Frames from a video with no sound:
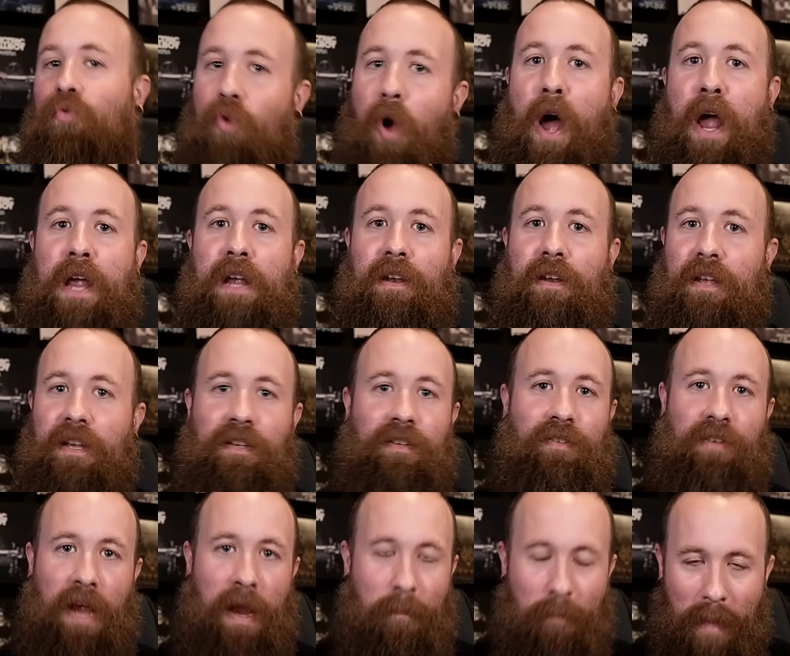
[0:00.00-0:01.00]
right
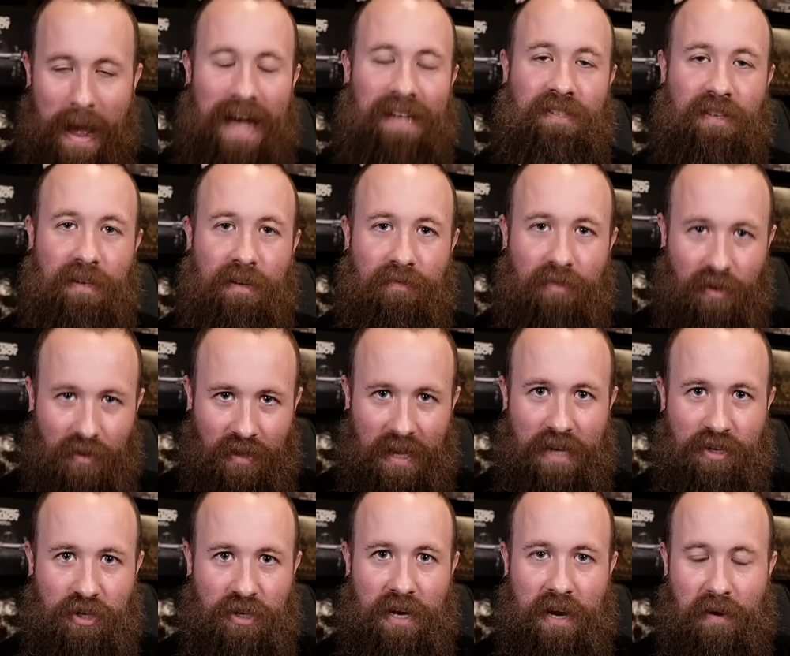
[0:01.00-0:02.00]
is a massive
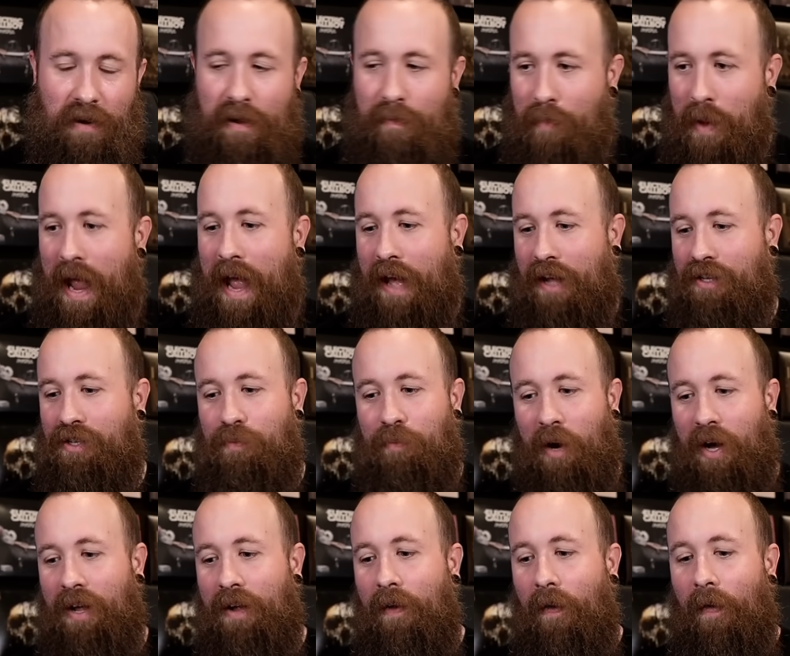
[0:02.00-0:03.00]
legendary band,
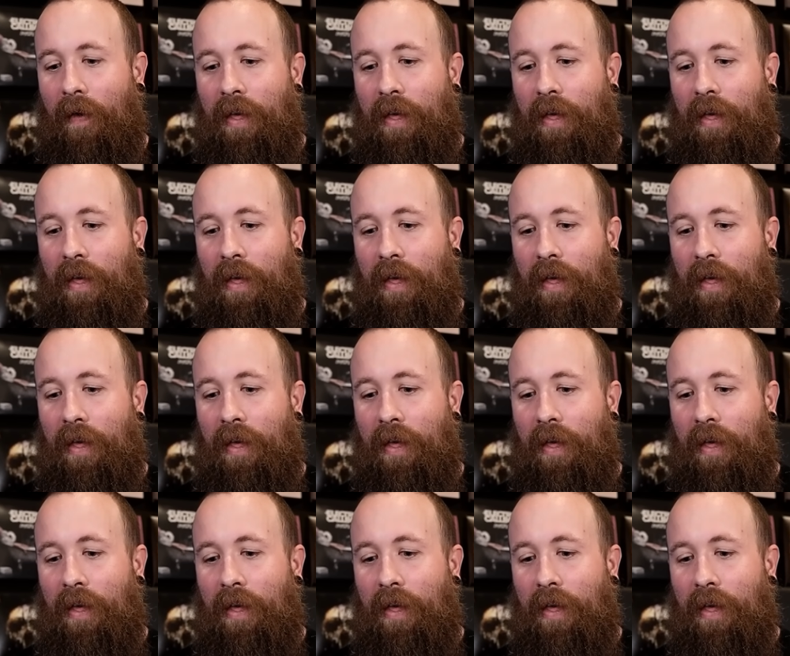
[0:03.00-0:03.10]
but